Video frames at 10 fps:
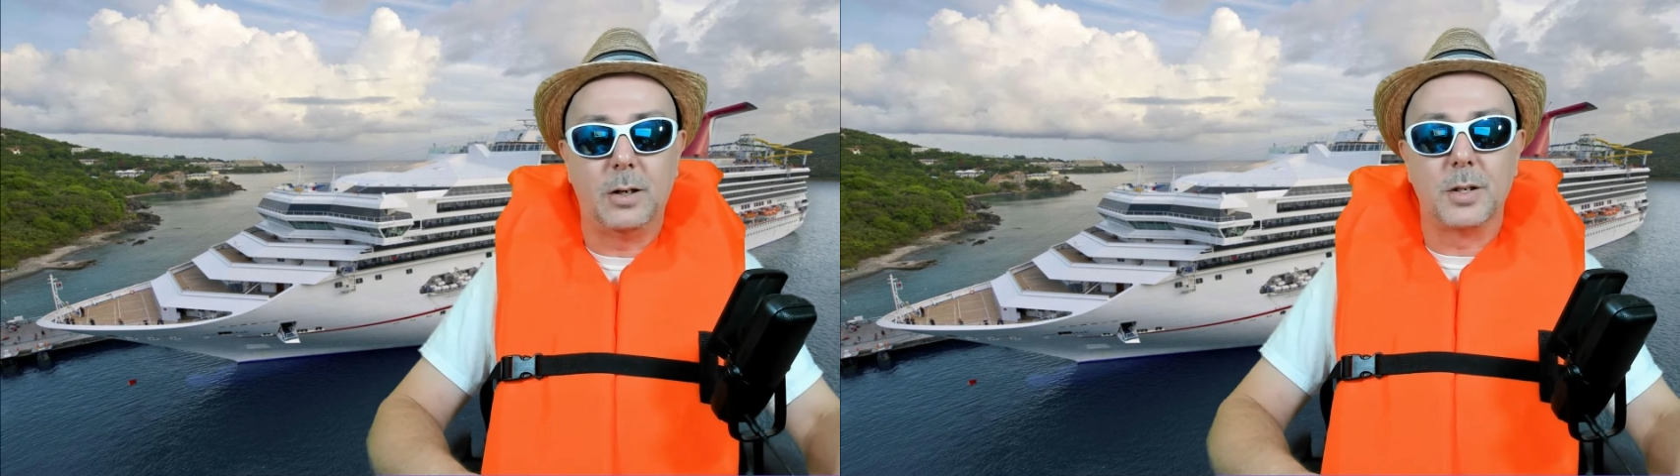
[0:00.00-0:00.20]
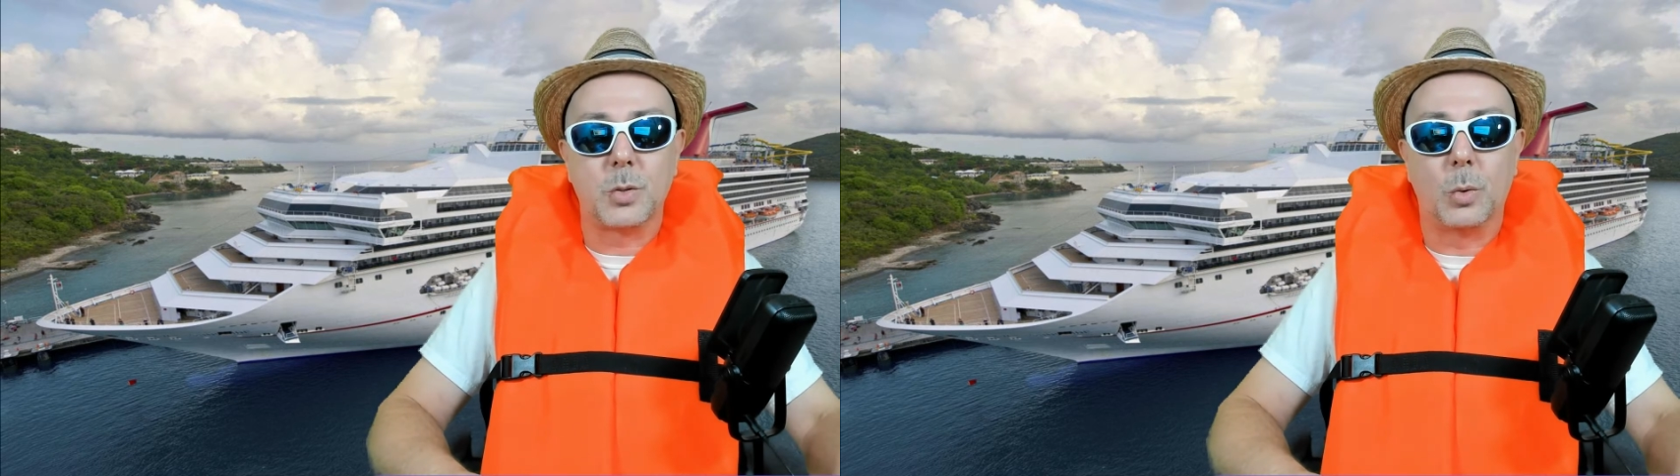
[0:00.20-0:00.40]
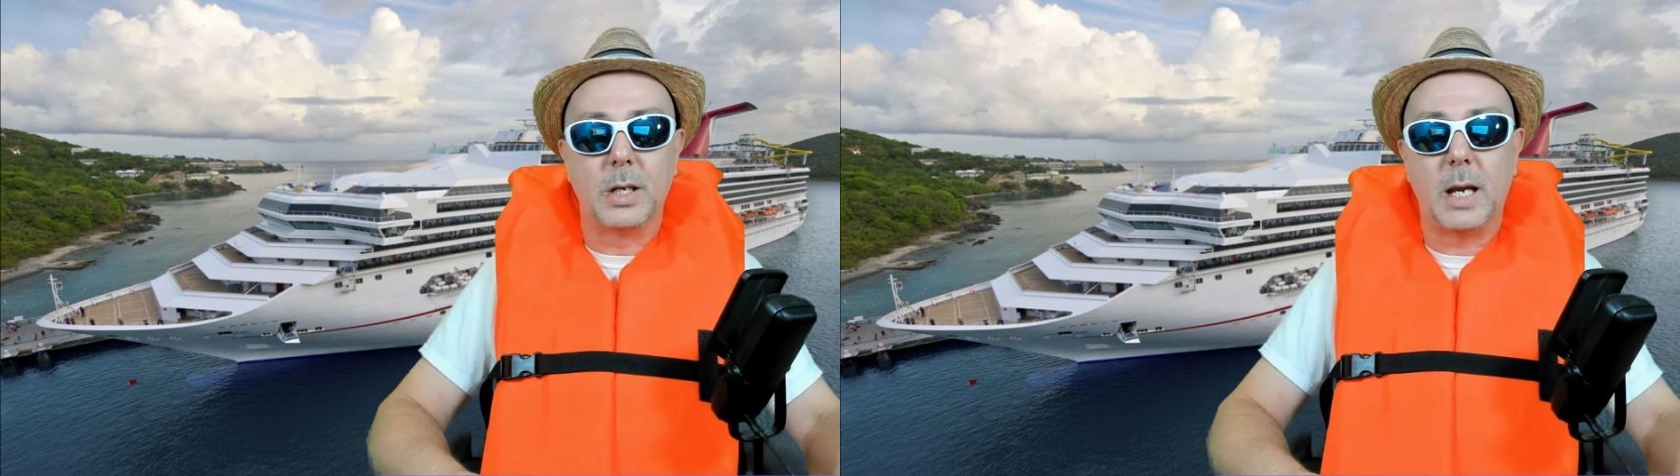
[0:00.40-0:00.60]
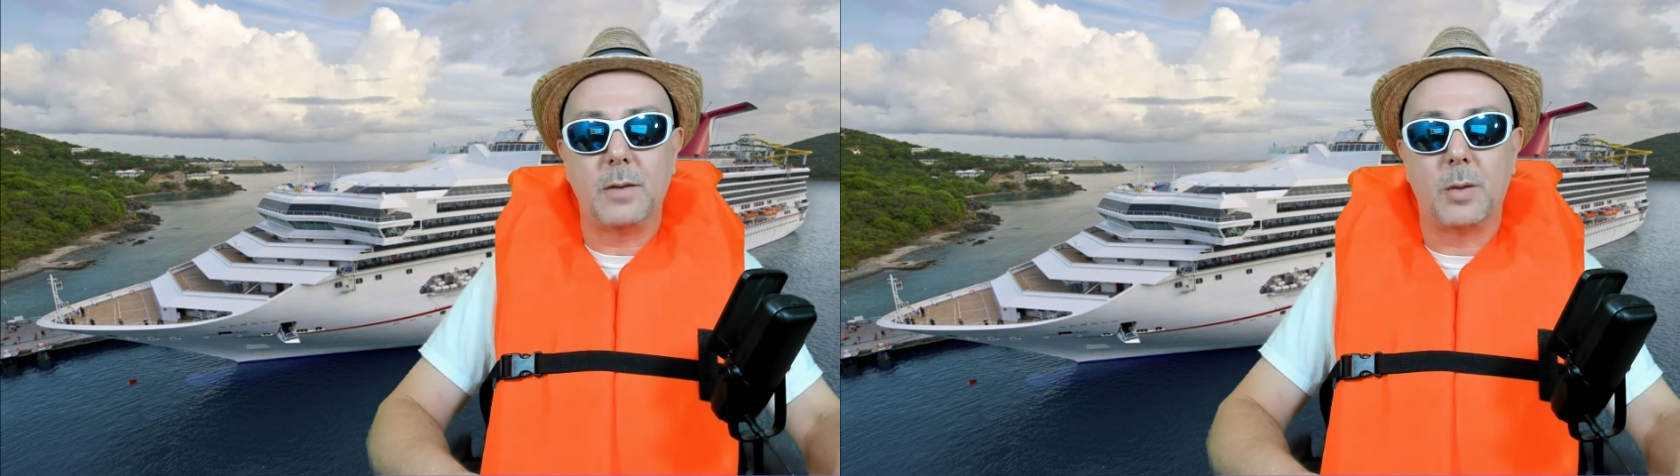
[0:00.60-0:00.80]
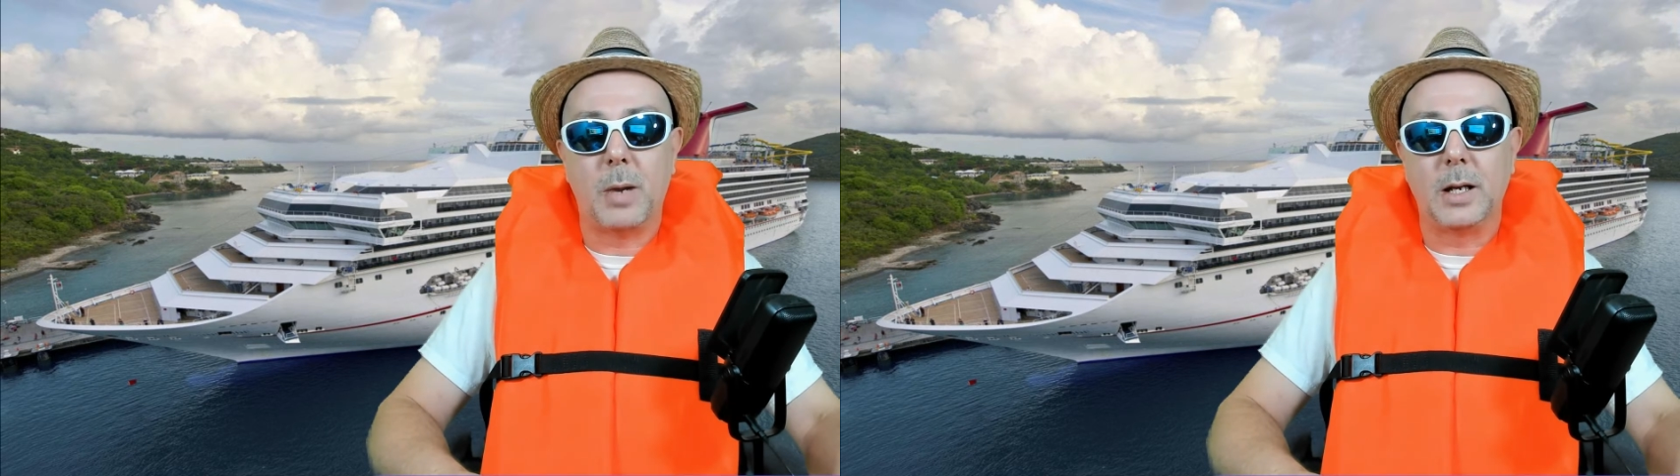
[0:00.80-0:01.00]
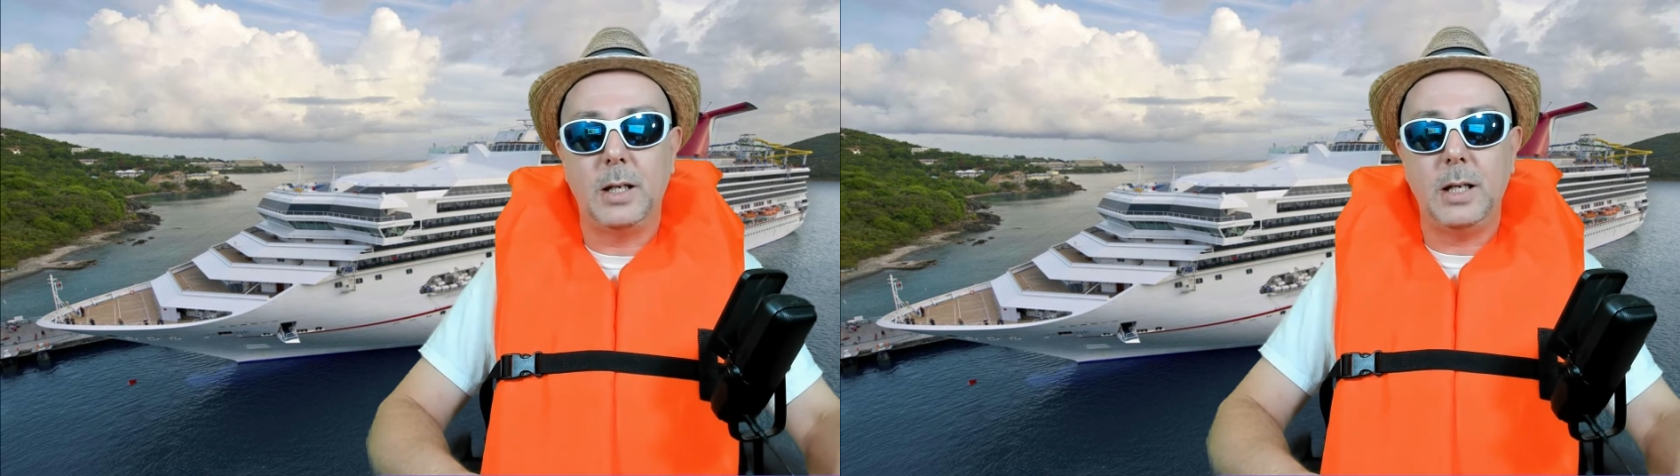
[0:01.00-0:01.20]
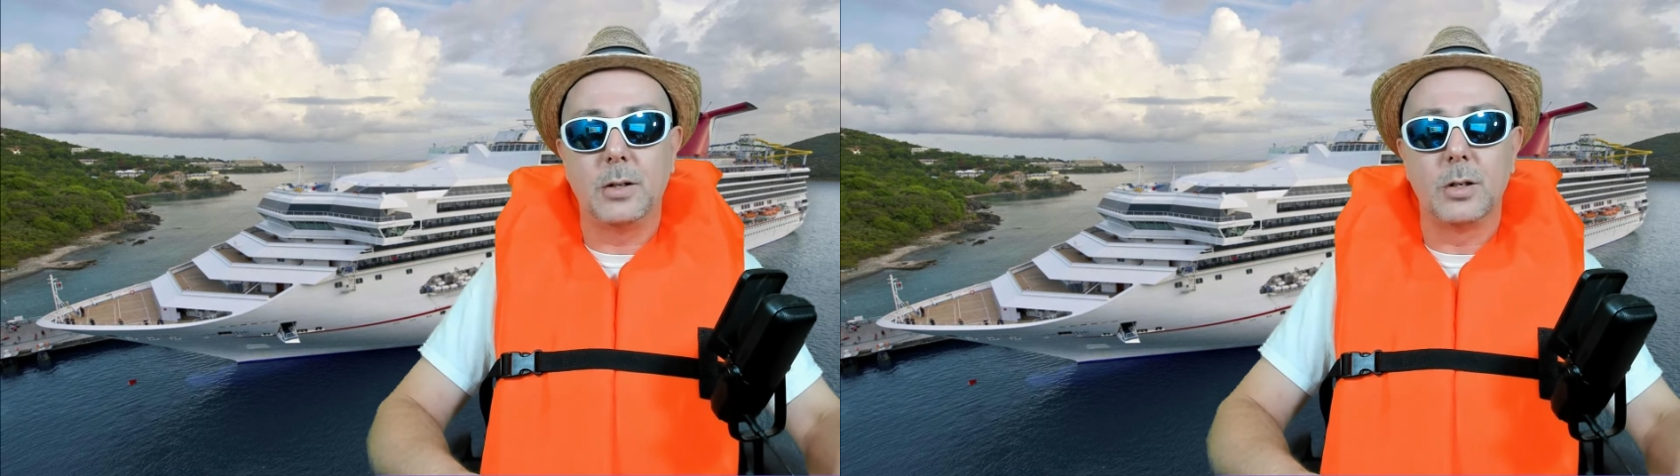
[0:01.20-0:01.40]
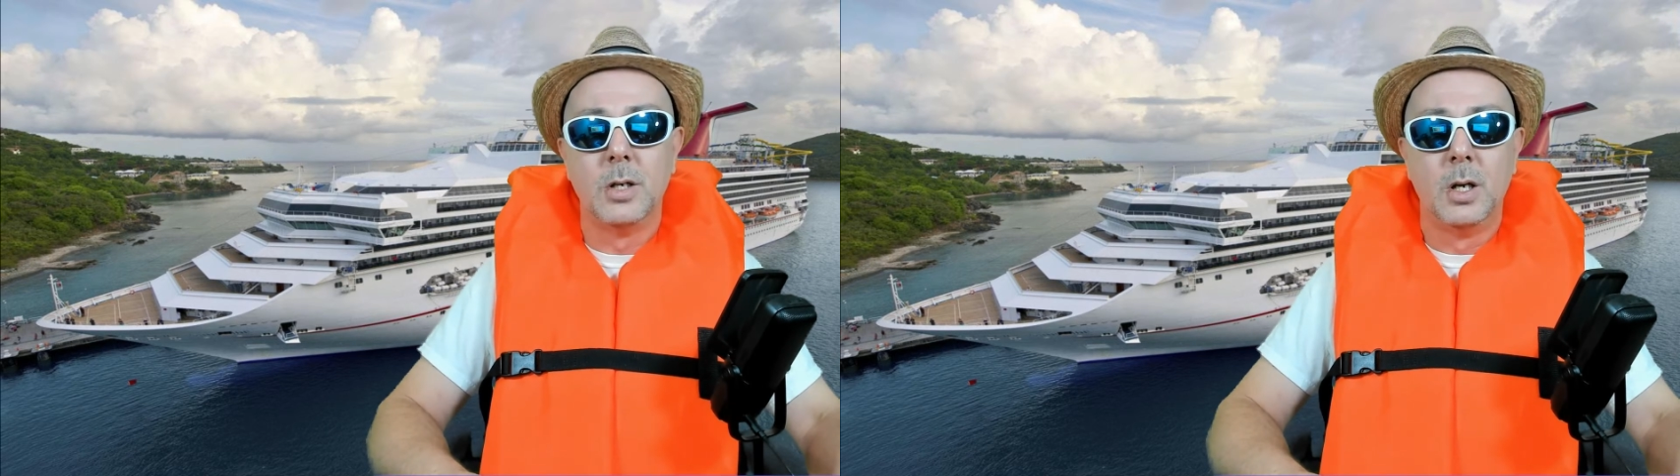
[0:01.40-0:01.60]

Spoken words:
on the 28th about it either.